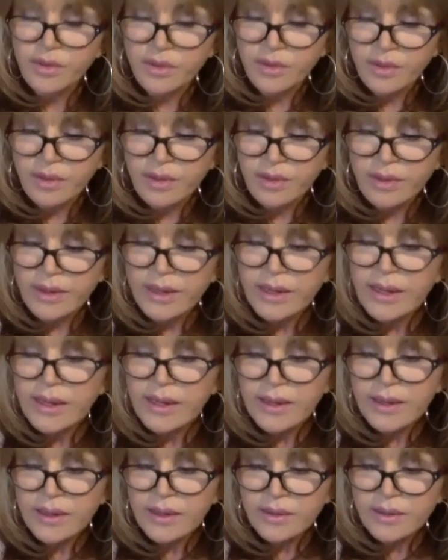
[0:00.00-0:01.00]

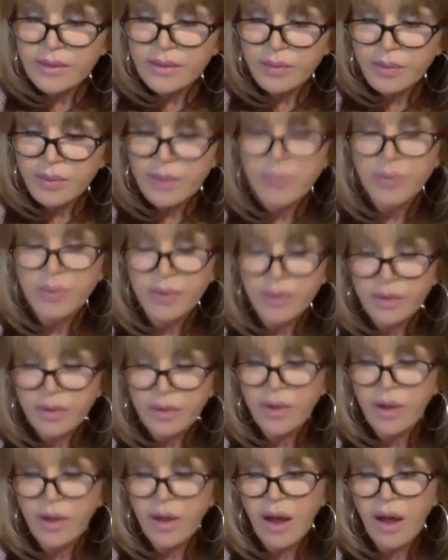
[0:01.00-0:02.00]
lead
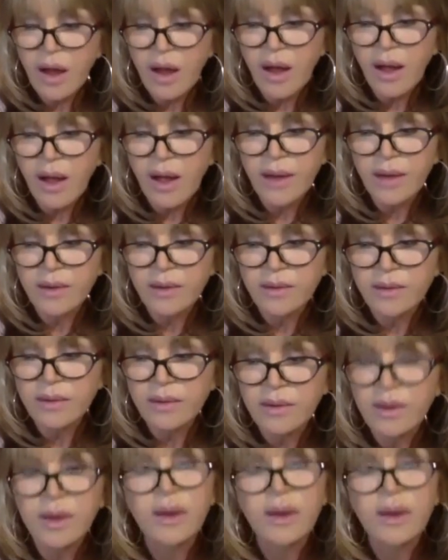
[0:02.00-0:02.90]
people on,